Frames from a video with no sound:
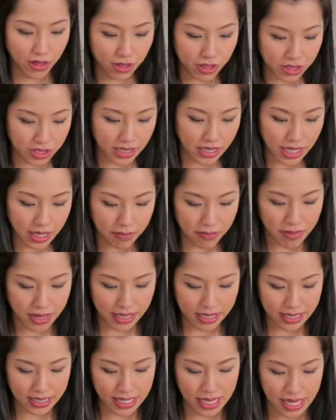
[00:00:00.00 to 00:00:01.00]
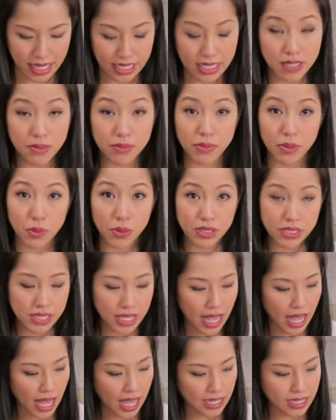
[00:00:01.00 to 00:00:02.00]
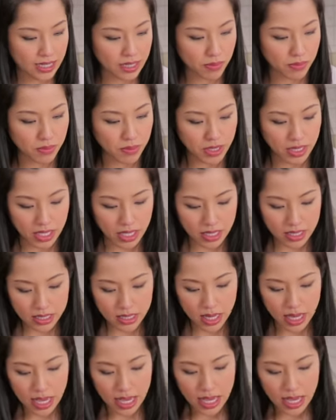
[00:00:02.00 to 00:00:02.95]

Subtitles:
thoroughly mixed in, I'm going to add some yeast.